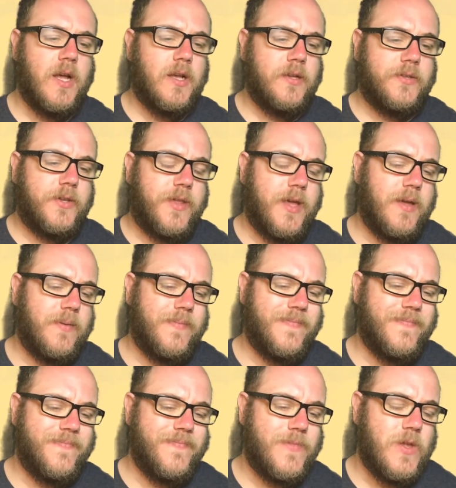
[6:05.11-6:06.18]
So that
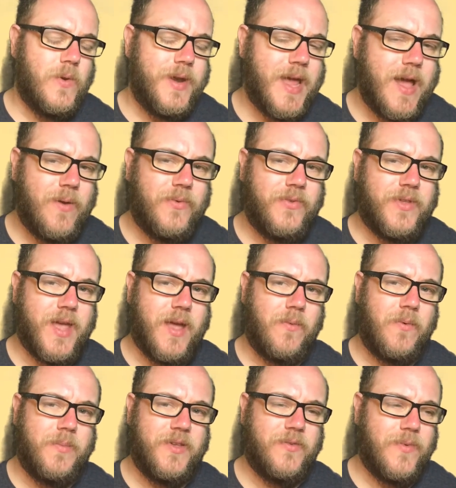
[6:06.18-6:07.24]
you're now saying,
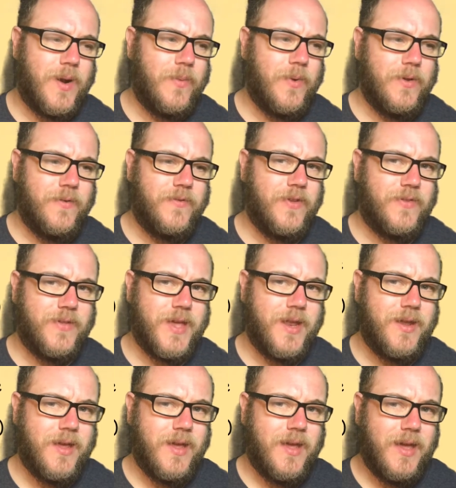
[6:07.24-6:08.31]
well, Mr. Rowley, what you've just said
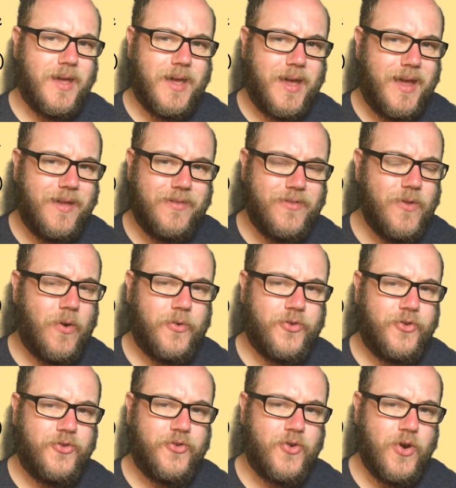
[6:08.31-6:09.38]
is not
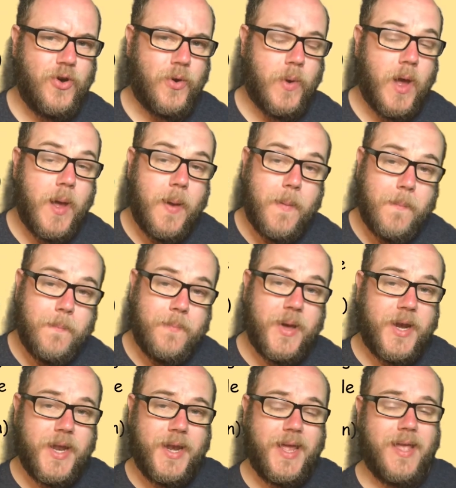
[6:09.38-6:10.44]
true,
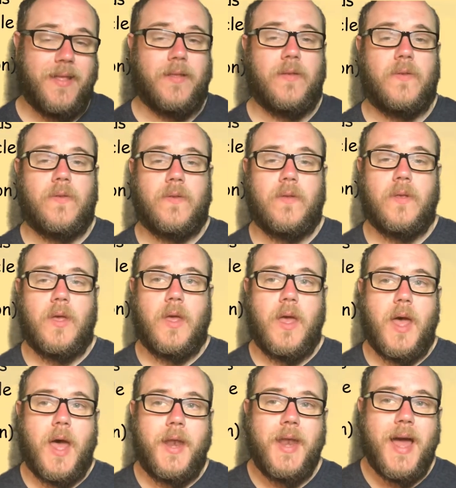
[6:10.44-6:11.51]
but it is.
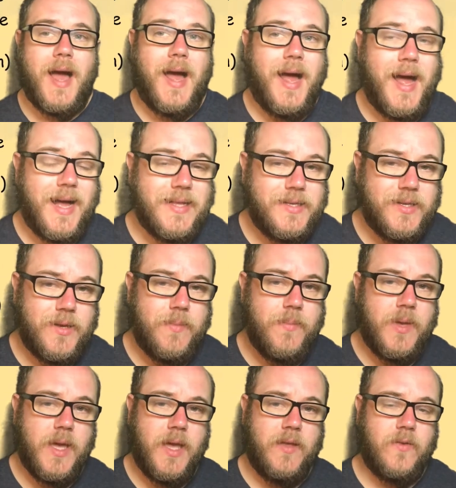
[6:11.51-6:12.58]
An atom
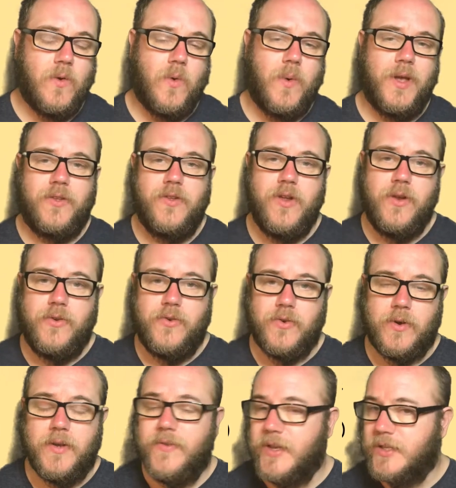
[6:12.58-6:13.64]
is always
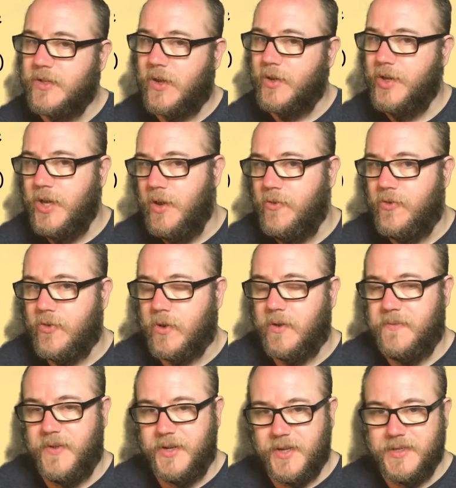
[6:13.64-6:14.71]
neutral. If it's not neutral,
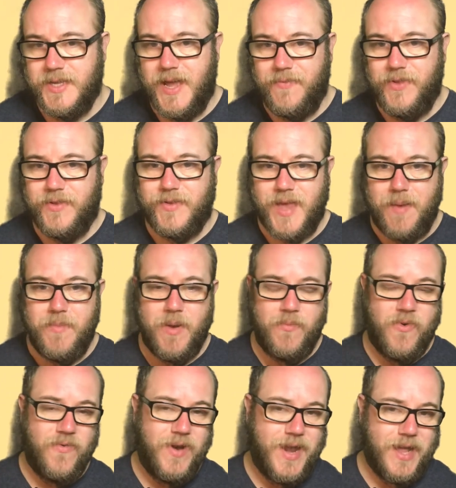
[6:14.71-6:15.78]
if it doesn't have the same number
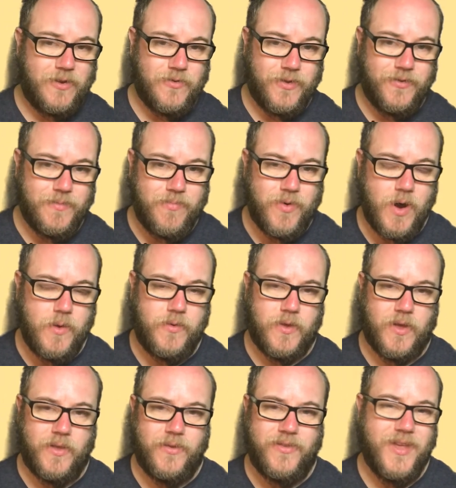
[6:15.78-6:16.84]
of electrons and
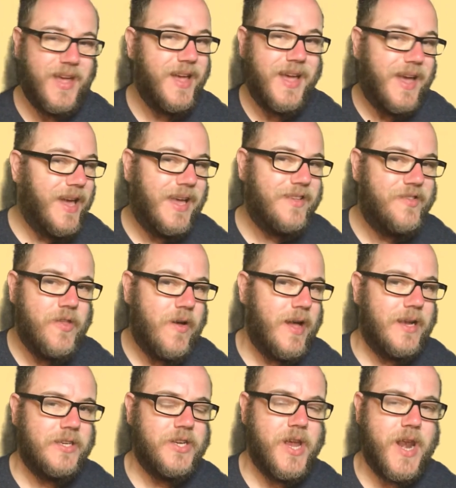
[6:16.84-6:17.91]
protons, it's not
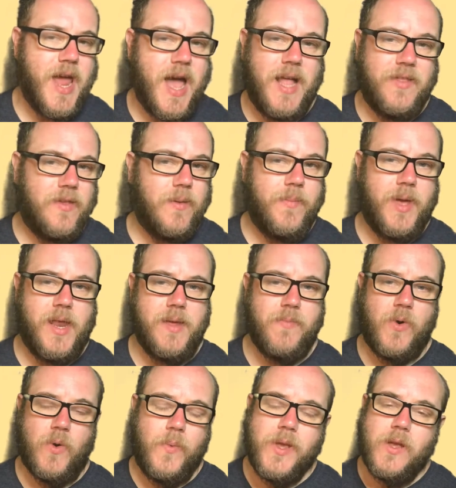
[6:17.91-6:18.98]
actually an atom
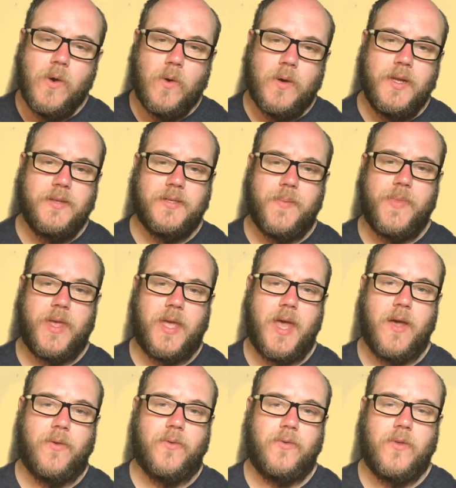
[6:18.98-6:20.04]
anymore. We call it something
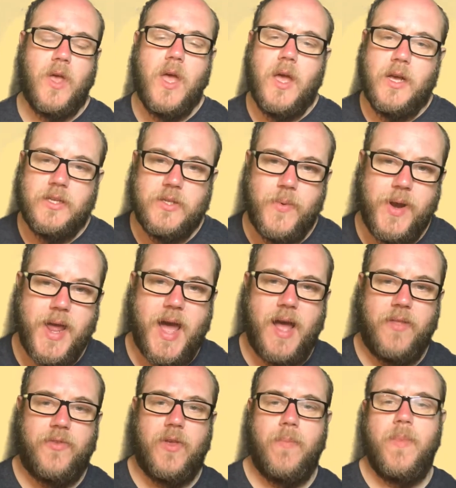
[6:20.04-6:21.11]
else. So an
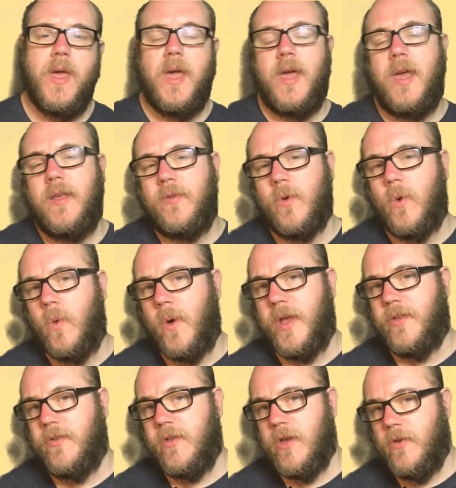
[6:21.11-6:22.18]
atom is
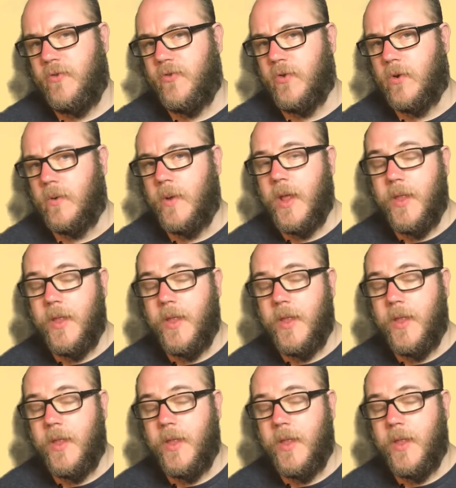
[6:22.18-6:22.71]
always neutral.